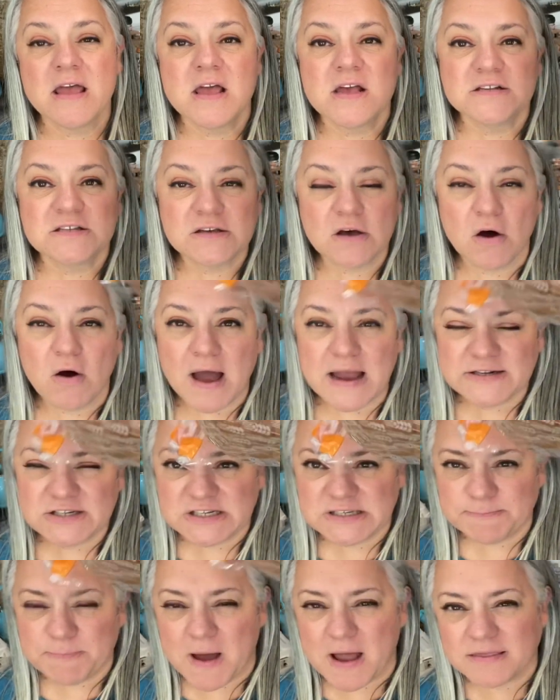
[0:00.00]
So I
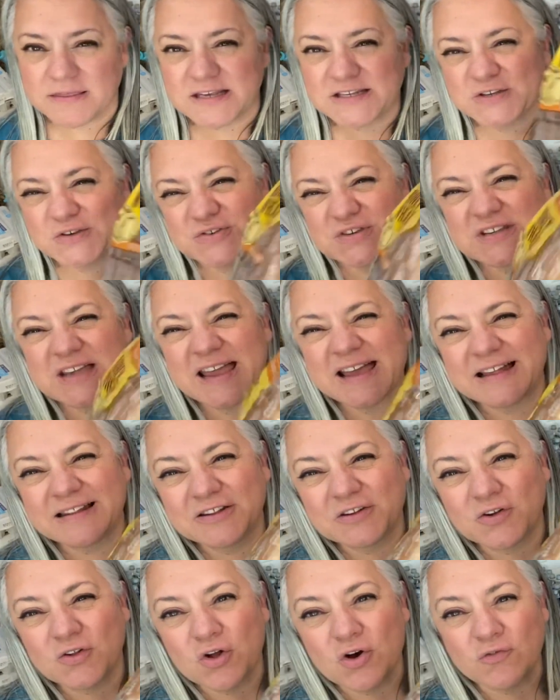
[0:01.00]
just bought this. This was like a
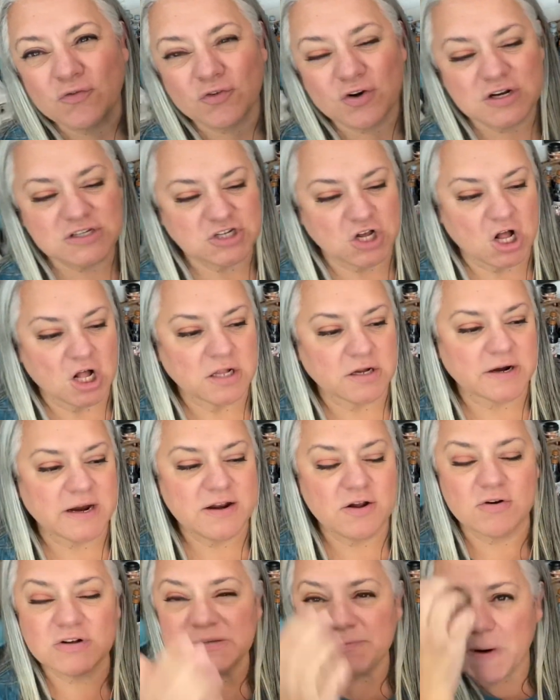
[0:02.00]
little over a dollar. I
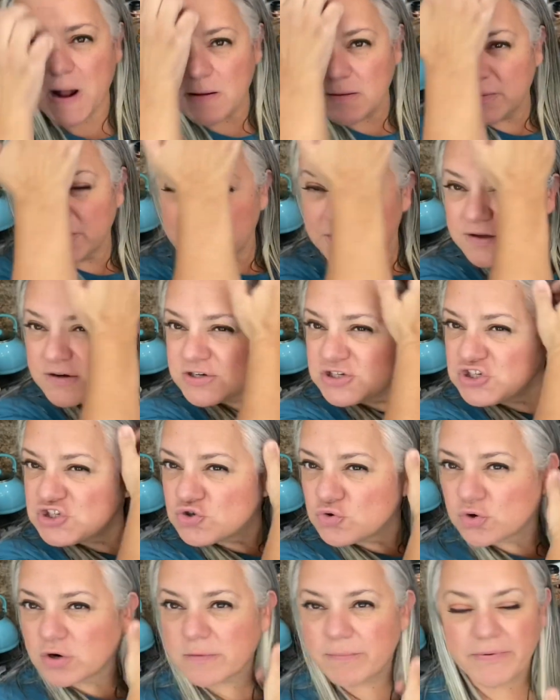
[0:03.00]
know it's probably their
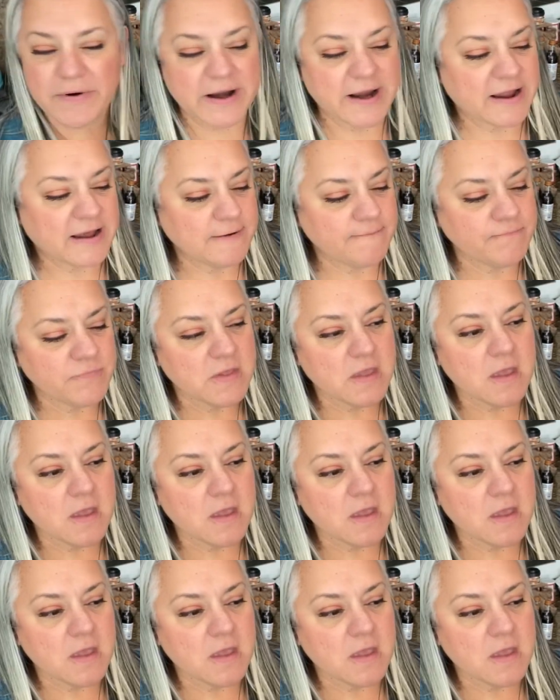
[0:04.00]
store brand.